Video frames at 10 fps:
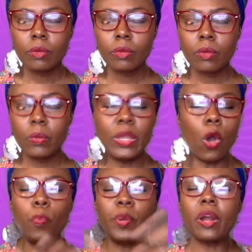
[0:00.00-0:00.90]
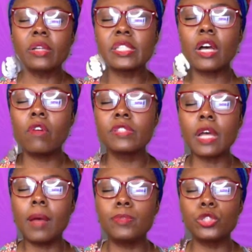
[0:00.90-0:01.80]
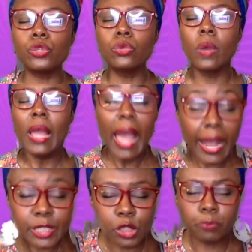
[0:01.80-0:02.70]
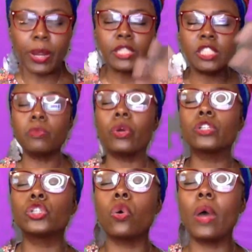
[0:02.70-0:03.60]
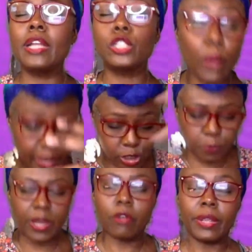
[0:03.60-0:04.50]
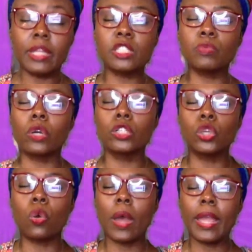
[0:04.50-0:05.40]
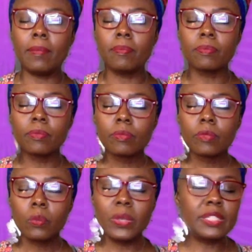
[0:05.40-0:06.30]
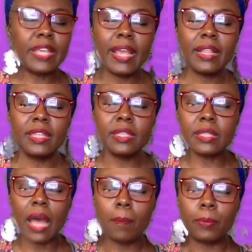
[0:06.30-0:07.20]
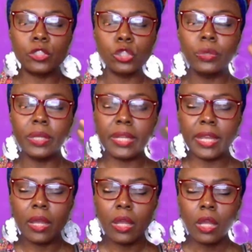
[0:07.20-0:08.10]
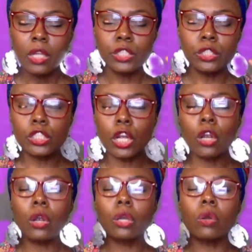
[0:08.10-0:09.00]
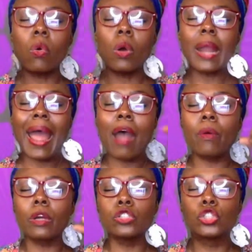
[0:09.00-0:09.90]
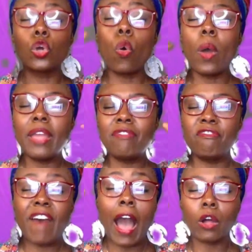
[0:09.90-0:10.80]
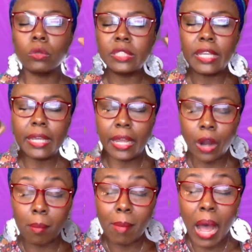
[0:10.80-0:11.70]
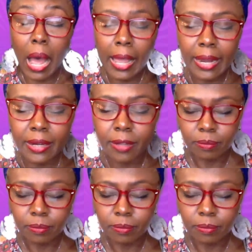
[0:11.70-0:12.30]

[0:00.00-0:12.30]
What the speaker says: We open ourselves up to express more joy, to experience more joy. We take this opportunity to turn on our joy faculty in our mind,